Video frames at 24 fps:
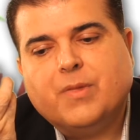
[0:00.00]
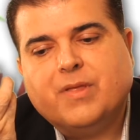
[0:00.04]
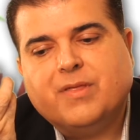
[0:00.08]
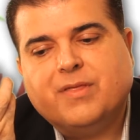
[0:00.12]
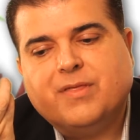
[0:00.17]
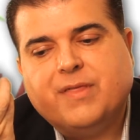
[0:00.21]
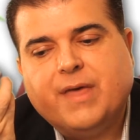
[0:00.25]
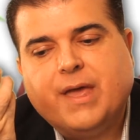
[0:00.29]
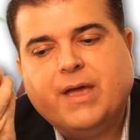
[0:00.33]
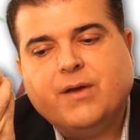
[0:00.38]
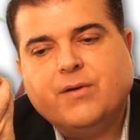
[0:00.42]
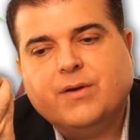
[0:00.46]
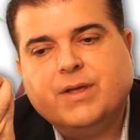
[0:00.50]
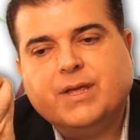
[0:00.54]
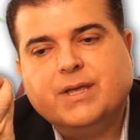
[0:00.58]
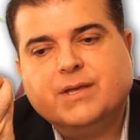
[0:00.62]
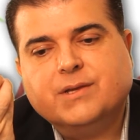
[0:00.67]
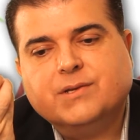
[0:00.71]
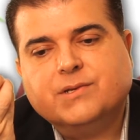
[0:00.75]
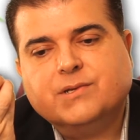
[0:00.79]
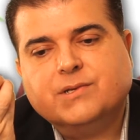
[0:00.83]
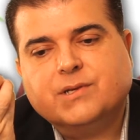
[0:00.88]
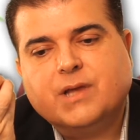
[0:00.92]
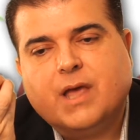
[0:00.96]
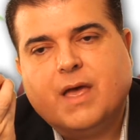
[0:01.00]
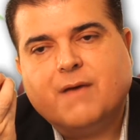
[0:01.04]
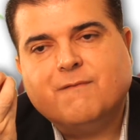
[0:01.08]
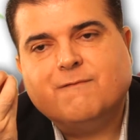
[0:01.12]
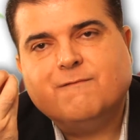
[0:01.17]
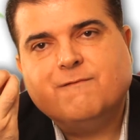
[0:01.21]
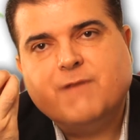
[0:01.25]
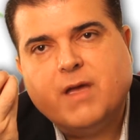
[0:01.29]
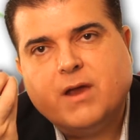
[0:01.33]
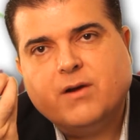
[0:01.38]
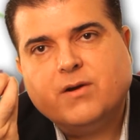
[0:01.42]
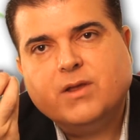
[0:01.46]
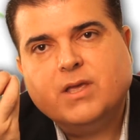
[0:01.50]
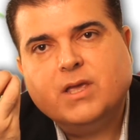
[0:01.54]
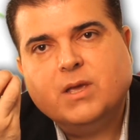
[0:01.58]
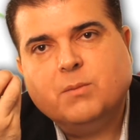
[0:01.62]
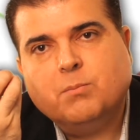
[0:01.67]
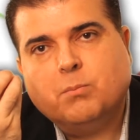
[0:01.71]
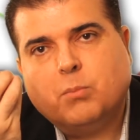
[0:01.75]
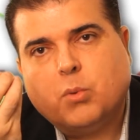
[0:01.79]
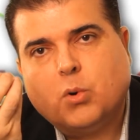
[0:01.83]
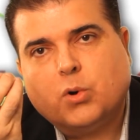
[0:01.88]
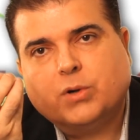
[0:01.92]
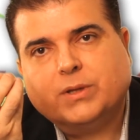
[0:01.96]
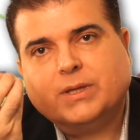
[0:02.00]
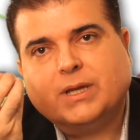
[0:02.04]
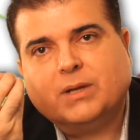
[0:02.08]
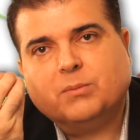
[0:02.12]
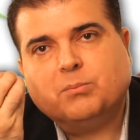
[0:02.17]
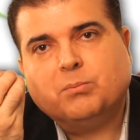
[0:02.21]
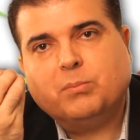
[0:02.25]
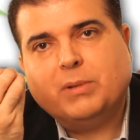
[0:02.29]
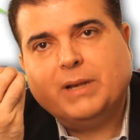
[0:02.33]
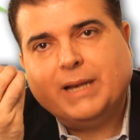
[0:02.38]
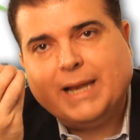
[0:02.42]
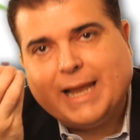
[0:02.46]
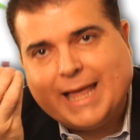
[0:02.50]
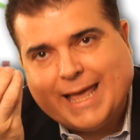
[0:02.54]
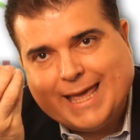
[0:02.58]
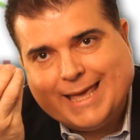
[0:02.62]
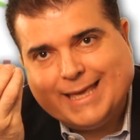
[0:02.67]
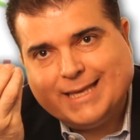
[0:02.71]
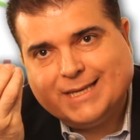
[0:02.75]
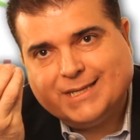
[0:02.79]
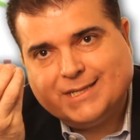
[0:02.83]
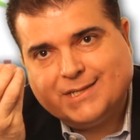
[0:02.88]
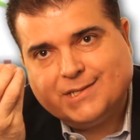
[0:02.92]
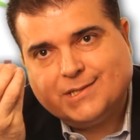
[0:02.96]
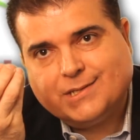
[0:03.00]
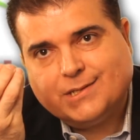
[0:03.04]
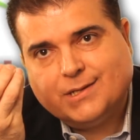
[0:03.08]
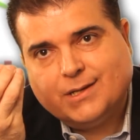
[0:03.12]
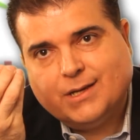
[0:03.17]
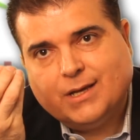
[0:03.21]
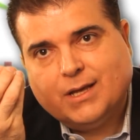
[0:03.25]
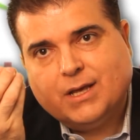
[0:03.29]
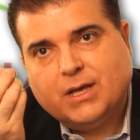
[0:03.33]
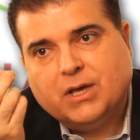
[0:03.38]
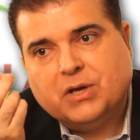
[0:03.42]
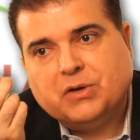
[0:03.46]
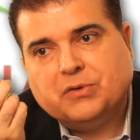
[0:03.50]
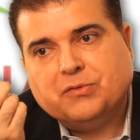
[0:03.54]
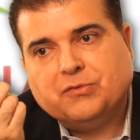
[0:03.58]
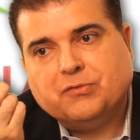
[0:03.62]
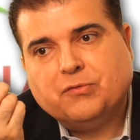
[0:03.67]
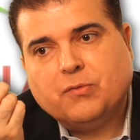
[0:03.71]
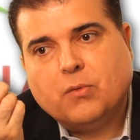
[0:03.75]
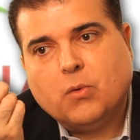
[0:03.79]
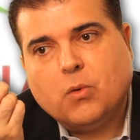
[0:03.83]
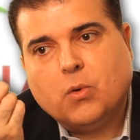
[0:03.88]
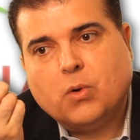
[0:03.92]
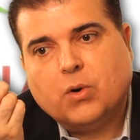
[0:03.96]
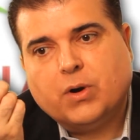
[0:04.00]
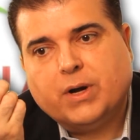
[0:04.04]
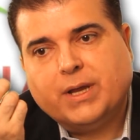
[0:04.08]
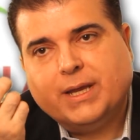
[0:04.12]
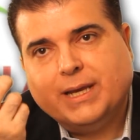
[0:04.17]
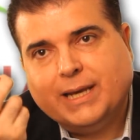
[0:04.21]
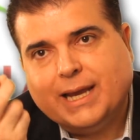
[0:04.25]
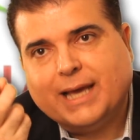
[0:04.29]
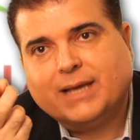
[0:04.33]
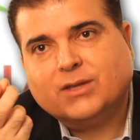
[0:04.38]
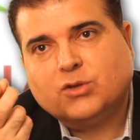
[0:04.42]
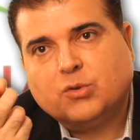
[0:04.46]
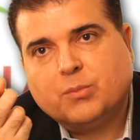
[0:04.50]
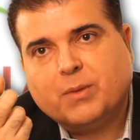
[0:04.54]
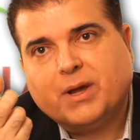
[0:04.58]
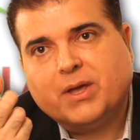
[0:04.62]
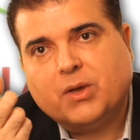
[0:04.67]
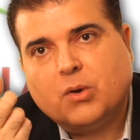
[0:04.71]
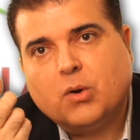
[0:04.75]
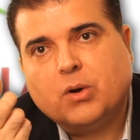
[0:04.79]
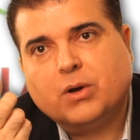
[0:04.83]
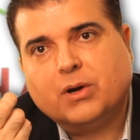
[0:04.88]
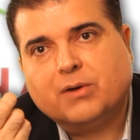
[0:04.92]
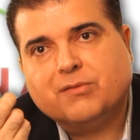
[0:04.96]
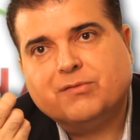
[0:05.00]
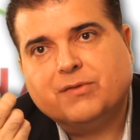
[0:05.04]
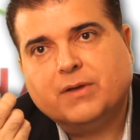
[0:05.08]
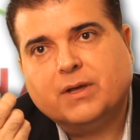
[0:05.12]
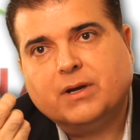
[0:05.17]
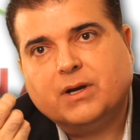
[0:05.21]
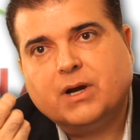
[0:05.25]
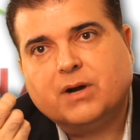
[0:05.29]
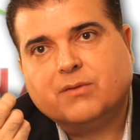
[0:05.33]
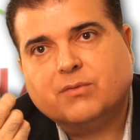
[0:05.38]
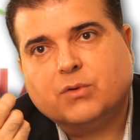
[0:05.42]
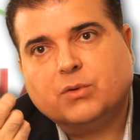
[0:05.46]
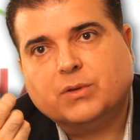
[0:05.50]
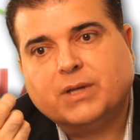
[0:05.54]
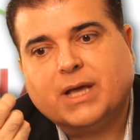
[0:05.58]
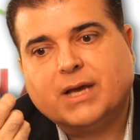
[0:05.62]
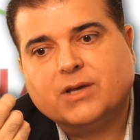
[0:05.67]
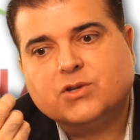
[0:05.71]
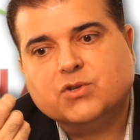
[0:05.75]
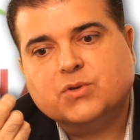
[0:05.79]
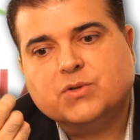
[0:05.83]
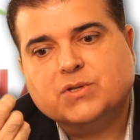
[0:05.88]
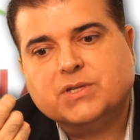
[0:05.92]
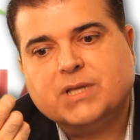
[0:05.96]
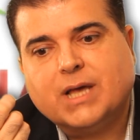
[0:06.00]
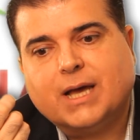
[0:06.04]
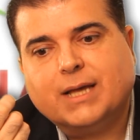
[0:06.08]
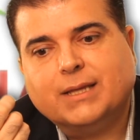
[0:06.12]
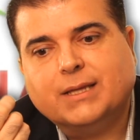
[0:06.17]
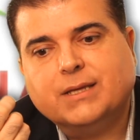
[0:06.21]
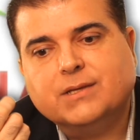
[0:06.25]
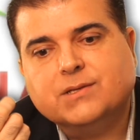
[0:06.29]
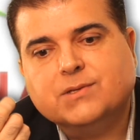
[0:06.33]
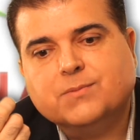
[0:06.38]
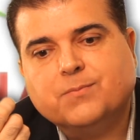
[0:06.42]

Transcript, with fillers: there is a very important place for electromyography and nerve conduction studies.